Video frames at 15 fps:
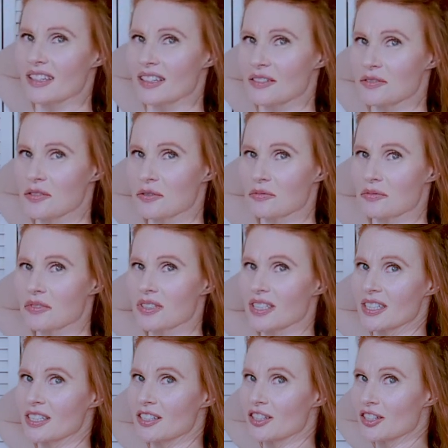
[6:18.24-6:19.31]
Gives a
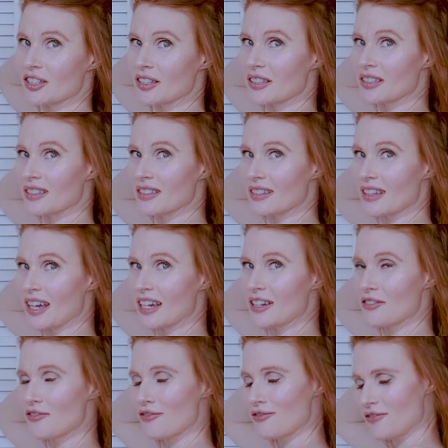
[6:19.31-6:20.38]
really good like
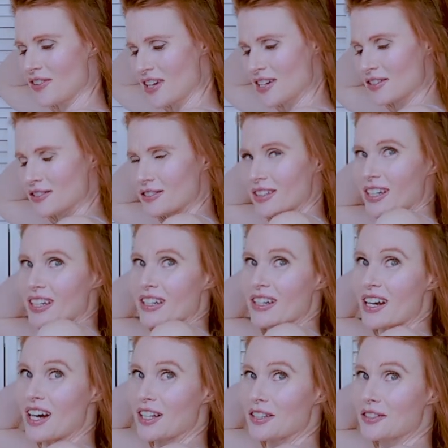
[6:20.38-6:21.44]
feel and
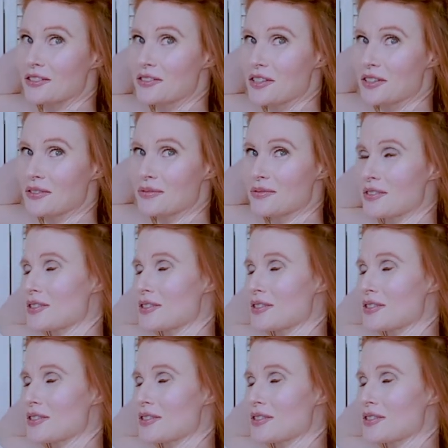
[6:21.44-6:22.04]
color tone